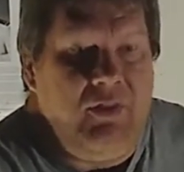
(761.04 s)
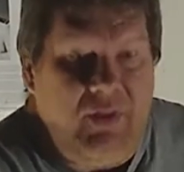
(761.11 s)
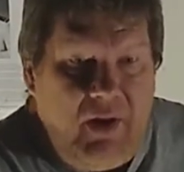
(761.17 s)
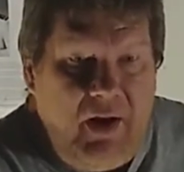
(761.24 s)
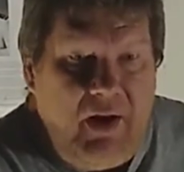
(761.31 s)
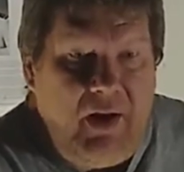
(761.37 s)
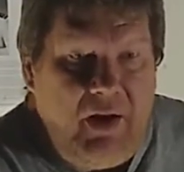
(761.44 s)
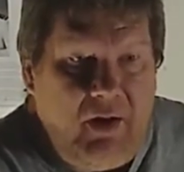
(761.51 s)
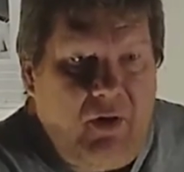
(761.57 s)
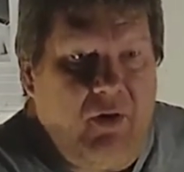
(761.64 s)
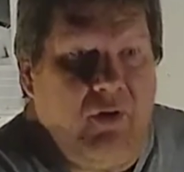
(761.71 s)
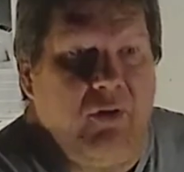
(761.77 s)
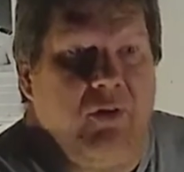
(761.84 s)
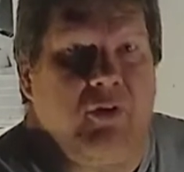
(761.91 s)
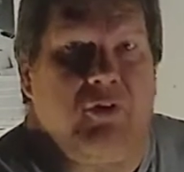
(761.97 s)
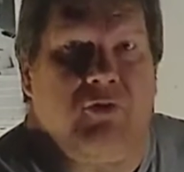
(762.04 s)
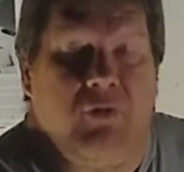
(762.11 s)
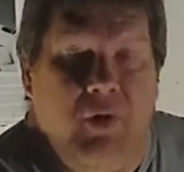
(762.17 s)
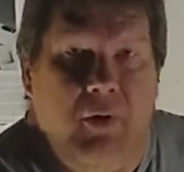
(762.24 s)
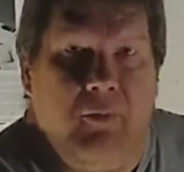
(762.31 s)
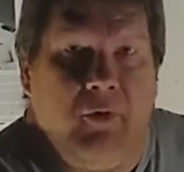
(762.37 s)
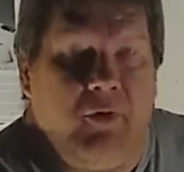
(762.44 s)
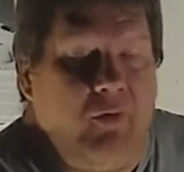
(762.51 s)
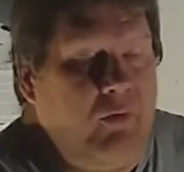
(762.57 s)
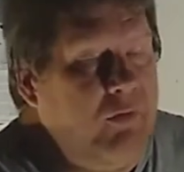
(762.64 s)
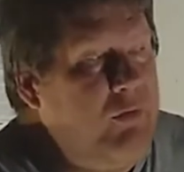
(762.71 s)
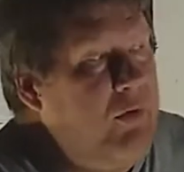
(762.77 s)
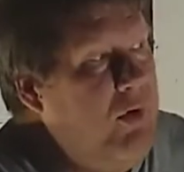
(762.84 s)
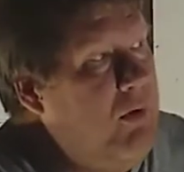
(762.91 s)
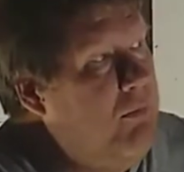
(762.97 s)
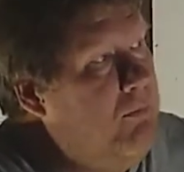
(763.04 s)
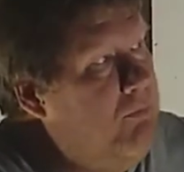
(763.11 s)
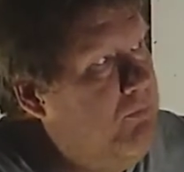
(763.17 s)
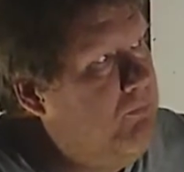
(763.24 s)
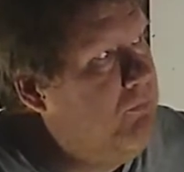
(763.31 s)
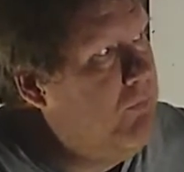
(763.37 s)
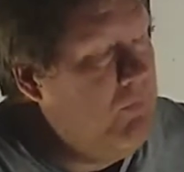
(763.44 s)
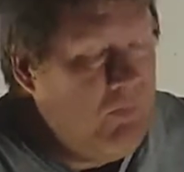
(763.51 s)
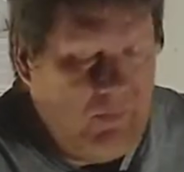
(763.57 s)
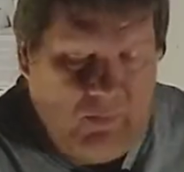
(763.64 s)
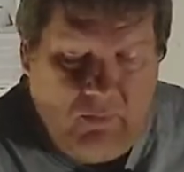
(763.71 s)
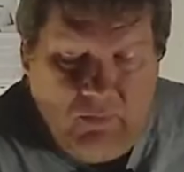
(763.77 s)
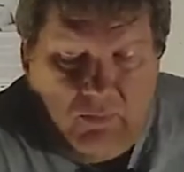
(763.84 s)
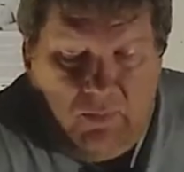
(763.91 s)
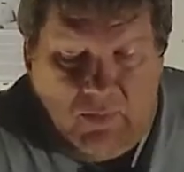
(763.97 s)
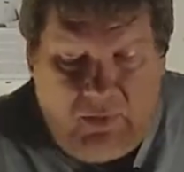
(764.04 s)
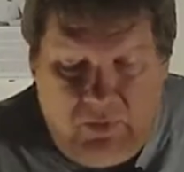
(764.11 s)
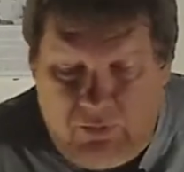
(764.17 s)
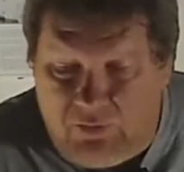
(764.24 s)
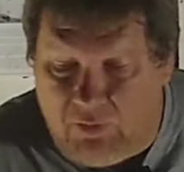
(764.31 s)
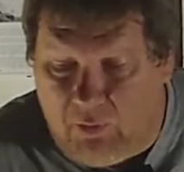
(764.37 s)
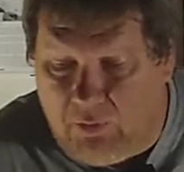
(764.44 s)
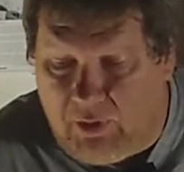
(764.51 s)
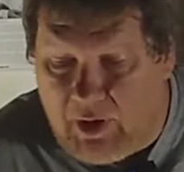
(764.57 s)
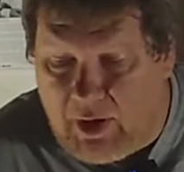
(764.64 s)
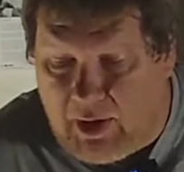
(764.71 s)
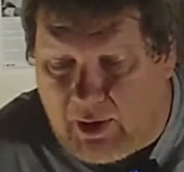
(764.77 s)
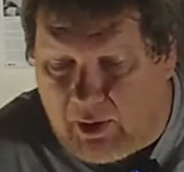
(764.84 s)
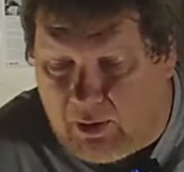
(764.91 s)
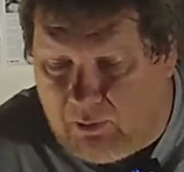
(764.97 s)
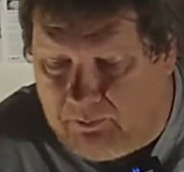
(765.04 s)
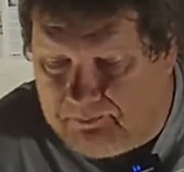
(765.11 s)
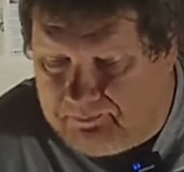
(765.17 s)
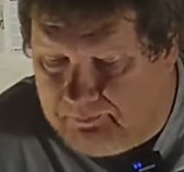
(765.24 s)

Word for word: They are the criminals. So there.